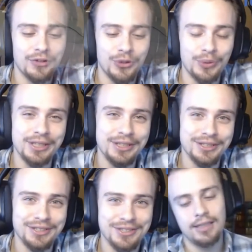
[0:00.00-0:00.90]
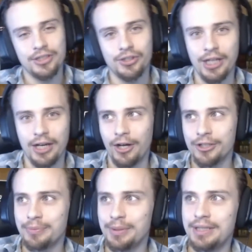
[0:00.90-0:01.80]
3 years. And so yeah,
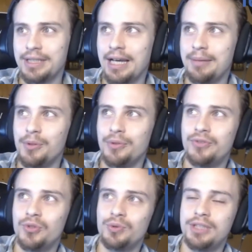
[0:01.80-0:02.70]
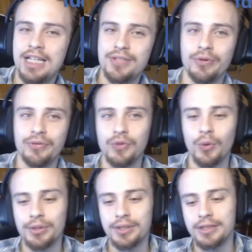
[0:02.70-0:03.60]
ultimately I moved to Gainesville,
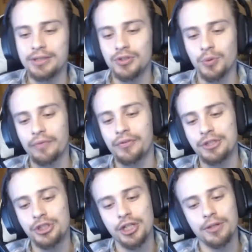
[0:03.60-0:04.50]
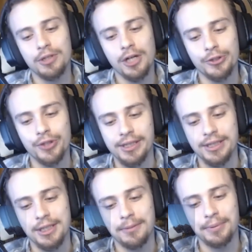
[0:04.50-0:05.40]
Florida to work for this general
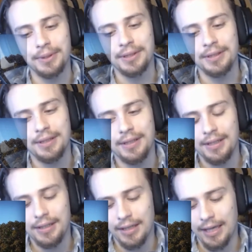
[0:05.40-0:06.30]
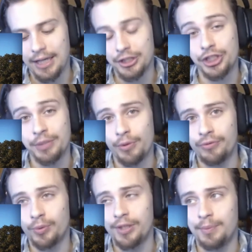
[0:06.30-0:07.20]
contracting company, and she
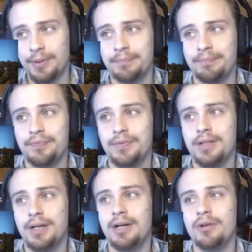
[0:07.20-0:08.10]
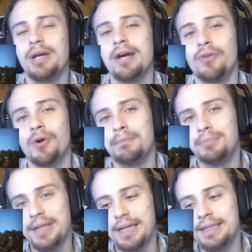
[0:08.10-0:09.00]
moves with me. We have our own
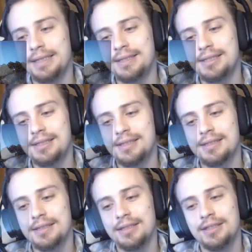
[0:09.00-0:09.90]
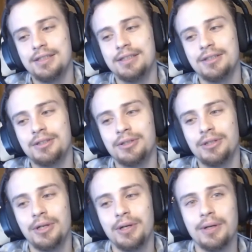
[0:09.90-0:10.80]
place, you
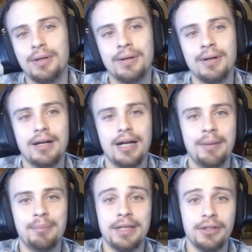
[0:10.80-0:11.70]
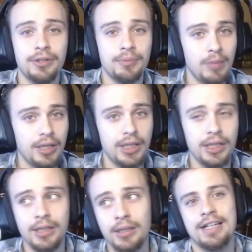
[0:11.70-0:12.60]
know, I'm making good
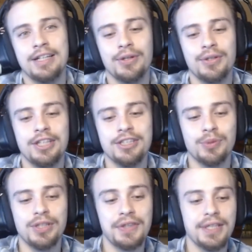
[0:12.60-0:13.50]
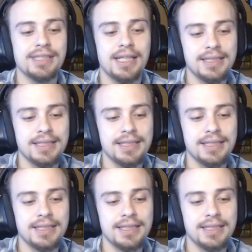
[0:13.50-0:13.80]
money. You know, these were the things at the